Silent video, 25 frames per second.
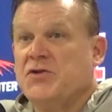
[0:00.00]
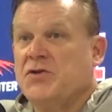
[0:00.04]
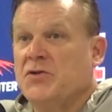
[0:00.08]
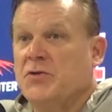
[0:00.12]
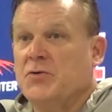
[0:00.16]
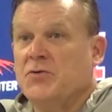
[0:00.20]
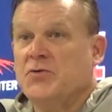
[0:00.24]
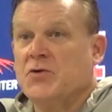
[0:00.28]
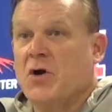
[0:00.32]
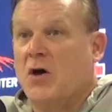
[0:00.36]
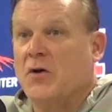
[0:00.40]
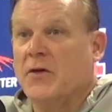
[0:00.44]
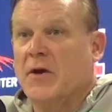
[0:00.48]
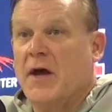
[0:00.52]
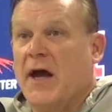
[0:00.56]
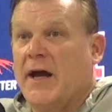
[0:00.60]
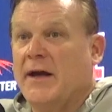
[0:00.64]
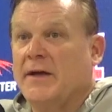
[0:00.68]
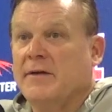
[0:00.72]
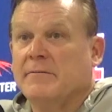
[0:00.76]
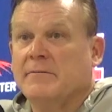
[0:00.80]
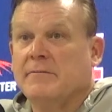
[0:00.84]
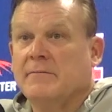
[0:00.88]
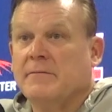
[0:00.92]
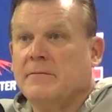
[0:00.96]
twos all night.
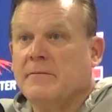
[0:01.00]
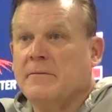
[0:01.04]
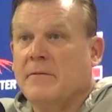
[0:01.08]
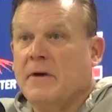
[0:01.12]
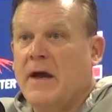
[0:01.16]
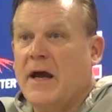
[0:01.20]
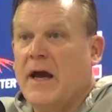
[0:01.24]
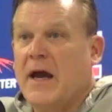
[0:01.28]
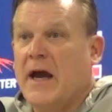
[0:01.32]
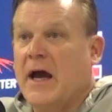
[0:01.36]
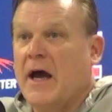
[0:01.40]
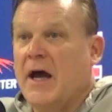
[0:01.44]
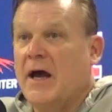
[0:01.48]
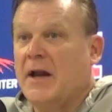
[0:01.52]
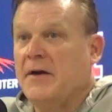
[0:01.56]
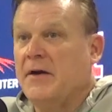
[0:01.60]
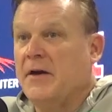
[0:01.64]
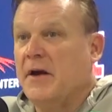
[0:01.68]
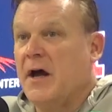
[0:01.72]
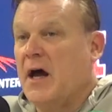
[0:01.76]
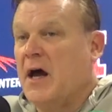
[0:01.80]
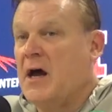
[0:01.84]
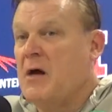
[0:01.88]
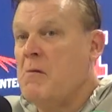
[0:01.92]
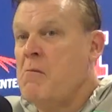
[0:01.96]

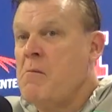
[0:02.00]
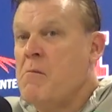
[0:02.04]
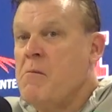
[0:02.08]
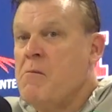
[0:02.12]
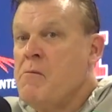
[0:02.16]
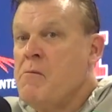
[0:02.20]
And